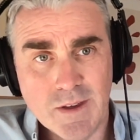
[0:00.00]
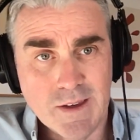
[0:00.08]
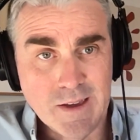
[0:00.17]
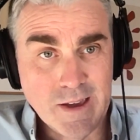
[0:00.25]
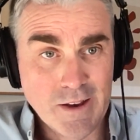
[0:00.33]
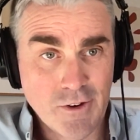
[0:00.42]

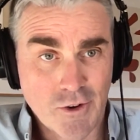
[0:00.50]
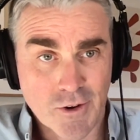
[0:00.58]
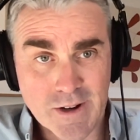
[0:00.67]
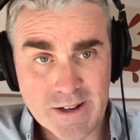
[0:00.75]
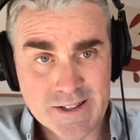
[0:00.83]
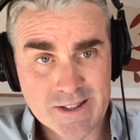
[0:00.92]

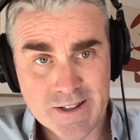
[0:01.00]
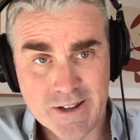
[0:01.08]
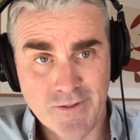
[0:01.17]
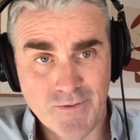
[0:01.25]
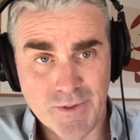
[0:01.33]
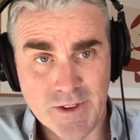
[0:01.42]
increase
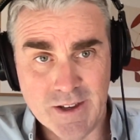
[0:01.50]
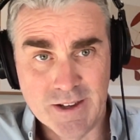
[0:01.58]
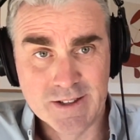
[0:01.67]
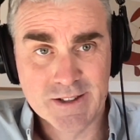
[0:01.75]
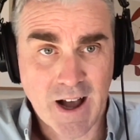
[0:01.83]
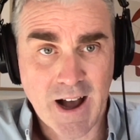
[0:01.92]
the
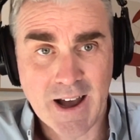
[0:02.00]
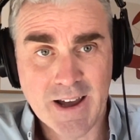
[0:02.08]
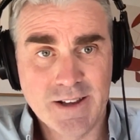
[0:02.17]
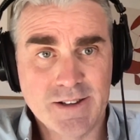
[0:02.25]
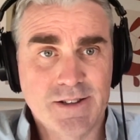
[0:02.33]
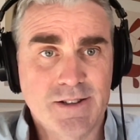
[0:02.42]

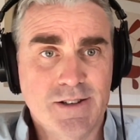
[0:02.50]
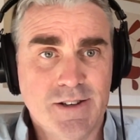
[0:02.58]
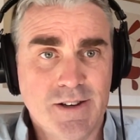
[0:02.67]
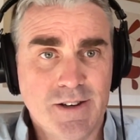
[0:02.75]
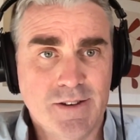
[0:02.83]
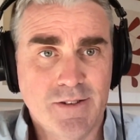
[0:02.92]

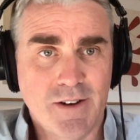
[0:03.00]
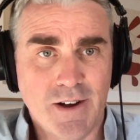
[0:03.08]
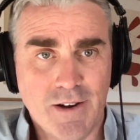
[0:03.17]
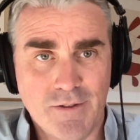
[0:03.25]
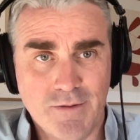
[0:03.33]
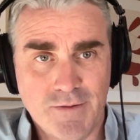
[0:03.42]
size
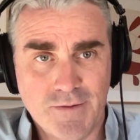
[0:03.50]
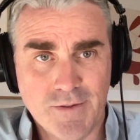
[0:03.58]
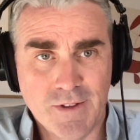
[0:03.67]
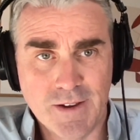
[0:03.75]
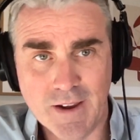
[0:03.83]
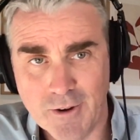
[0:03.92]
of
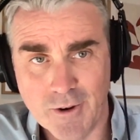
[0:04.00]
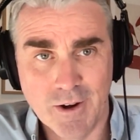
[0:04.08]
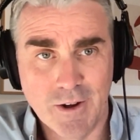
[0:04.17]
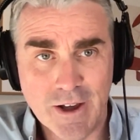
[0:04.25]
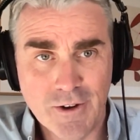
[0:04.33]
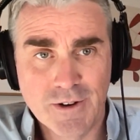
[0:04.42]
the or
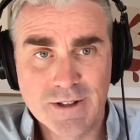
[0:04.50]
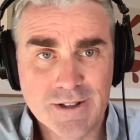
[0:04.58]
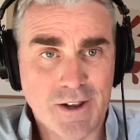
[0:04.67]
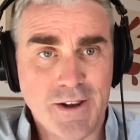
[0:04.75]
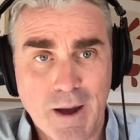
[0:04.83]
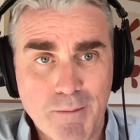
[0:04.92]
increase
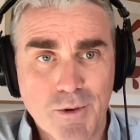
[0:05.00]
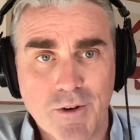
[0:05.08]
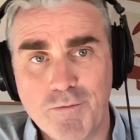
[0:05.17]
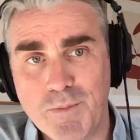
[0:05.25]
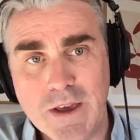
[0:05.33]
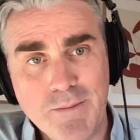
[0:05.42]
the number
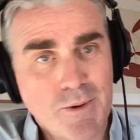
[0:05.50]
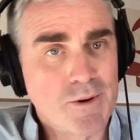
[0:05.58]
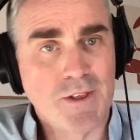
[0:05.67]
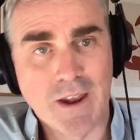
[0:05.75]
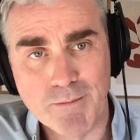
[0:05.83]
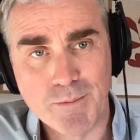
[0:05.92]
of people
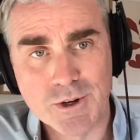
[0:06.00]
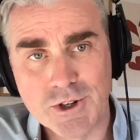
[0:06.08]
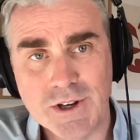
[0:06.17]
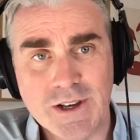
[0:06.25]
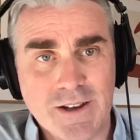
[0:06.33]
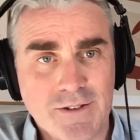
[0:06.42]
that I'm
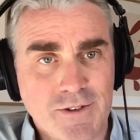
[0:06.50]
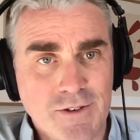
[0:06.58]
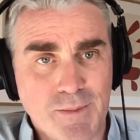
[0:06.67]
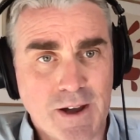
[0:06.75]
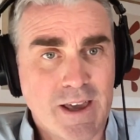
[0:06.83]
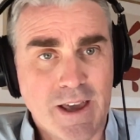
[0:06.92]
pushing into
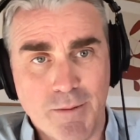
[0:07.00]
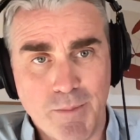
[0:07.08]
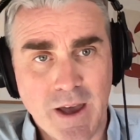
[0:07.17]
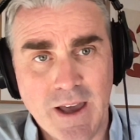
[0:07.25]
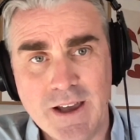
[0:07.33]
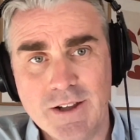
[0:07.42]
my
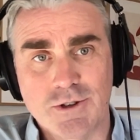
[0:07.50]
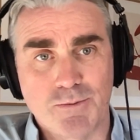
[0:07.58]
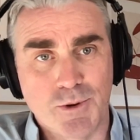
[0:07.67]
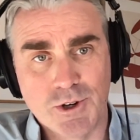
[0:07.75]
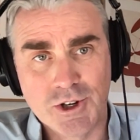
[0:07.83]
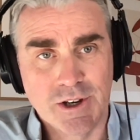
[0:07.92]
campaigns or
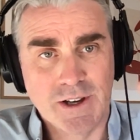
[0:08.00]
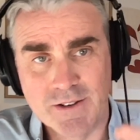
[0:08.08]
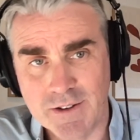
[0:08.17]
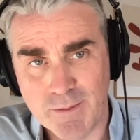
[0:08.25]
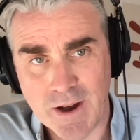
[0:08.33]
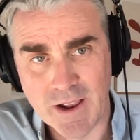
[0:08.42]
pushing
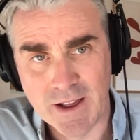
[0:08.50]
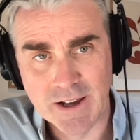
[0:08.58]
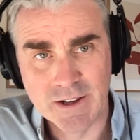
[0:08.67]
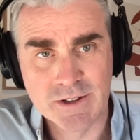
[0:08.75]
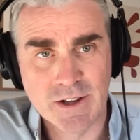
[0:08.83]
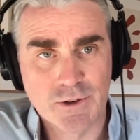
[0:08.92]
into my
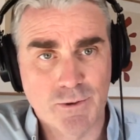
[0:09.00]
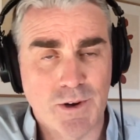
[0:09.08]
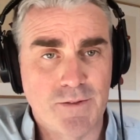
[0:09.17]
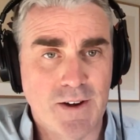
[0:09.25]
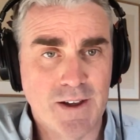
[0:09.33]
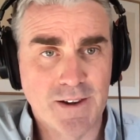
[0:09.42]
like sales
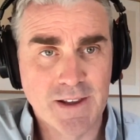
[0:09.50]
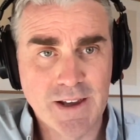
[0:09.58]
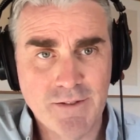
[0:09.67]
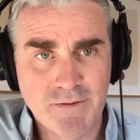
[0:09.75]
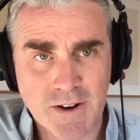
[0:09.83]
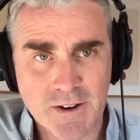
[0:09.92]
qualified
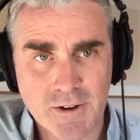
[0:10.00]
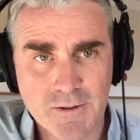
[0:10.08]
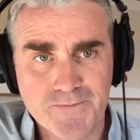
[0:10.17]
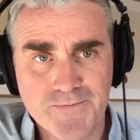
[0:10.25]
lead funnel